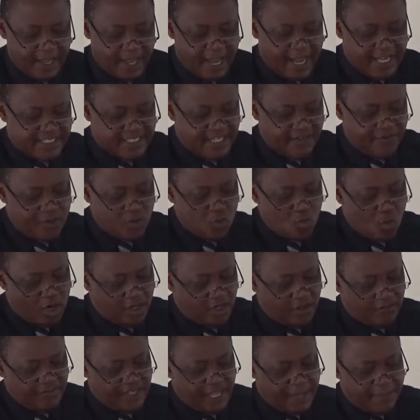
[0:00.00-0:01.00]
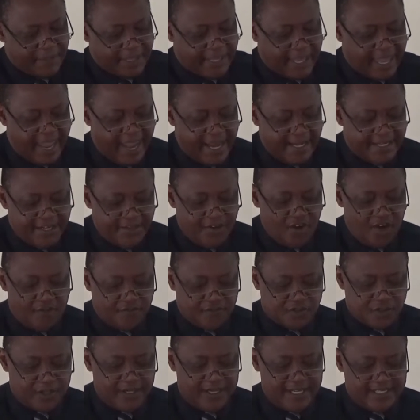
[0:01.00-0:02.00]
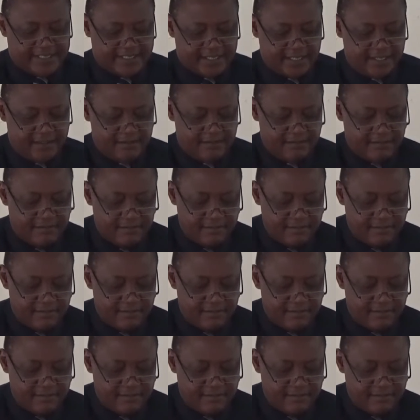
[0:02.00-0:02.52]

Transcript: Has even one of them cared enough to listen?